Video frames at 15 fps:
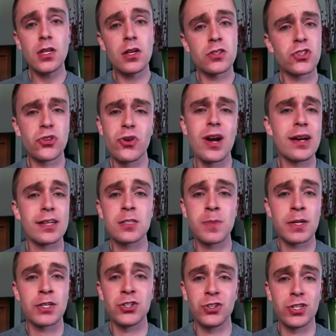So they're not
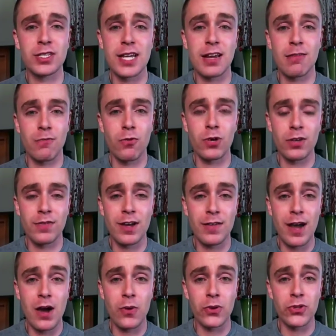expecting you to take 45
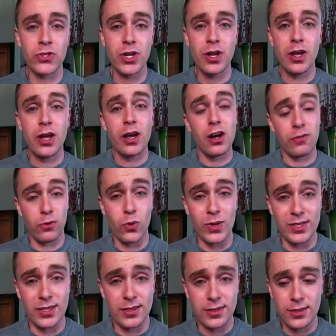hours of
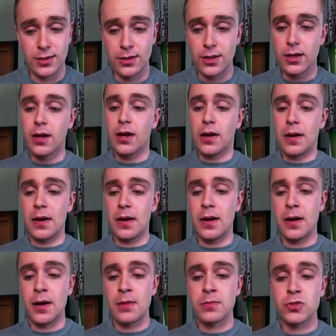quizzes.
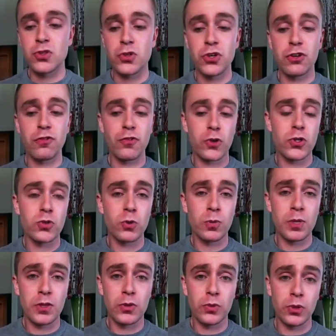So your first will
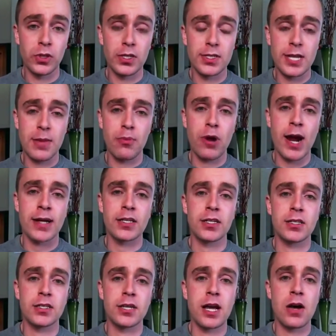be the real estate
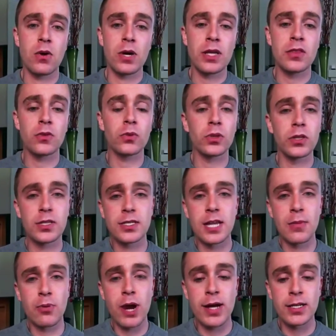practice. Now, in the real
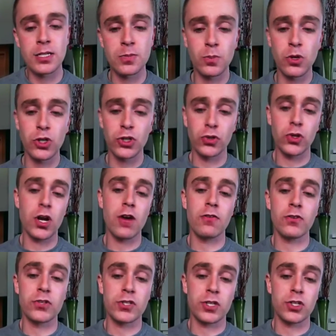estate practice book, you'll
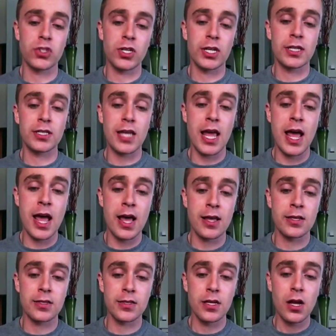cover such things
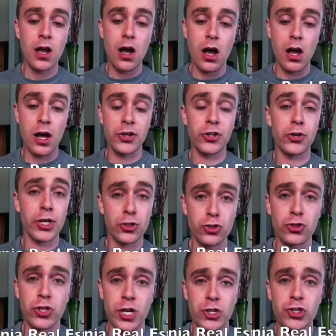as your
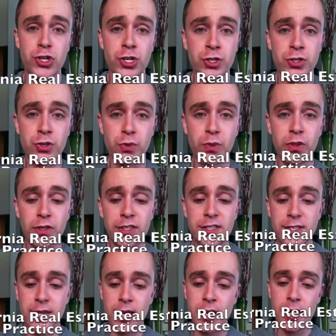introduction to real
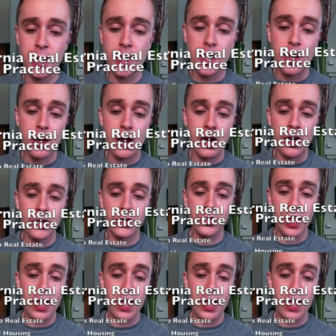estate, your